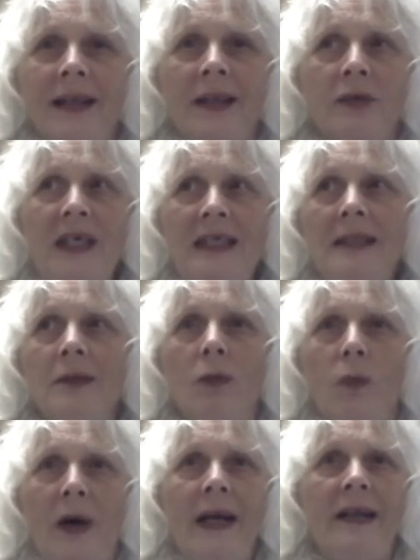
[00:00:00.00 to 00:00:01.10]
The reason
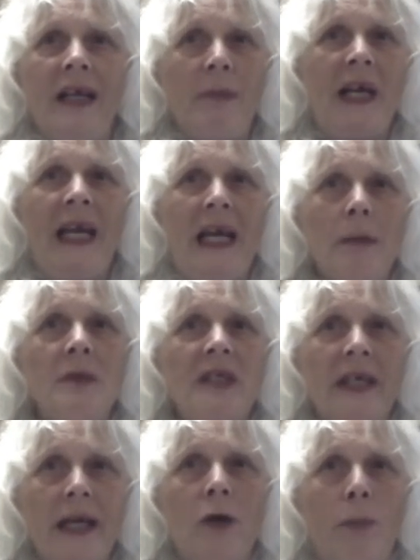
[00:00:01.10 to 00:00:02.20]
why they became
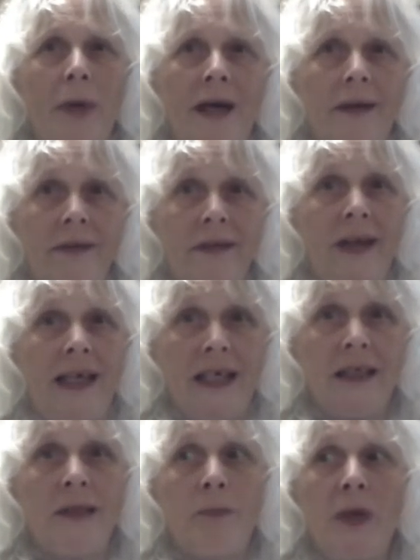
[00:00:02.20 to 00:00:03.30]
psychopaths
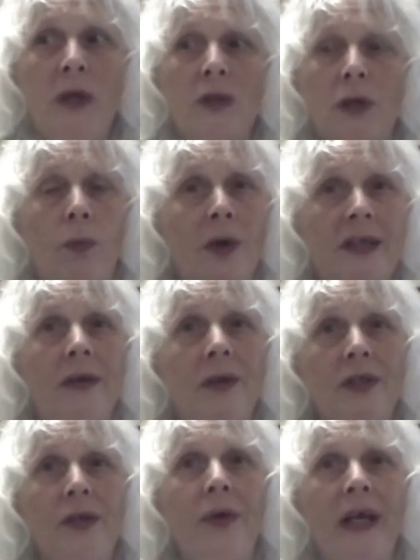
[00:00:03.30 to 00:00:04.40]
is because of what they were
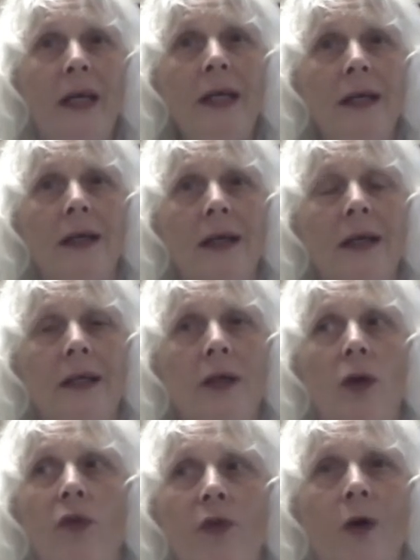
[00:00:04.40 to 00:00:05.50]
doing,
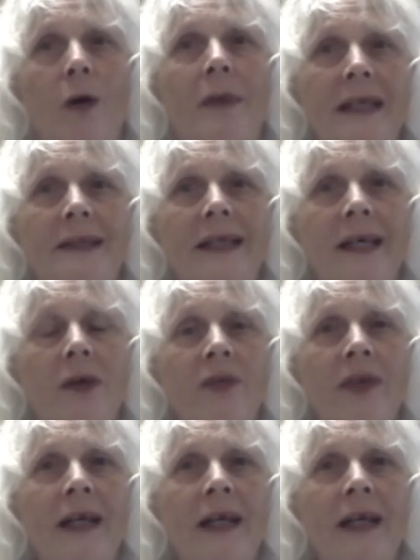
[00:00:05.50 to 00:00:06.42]
for myself.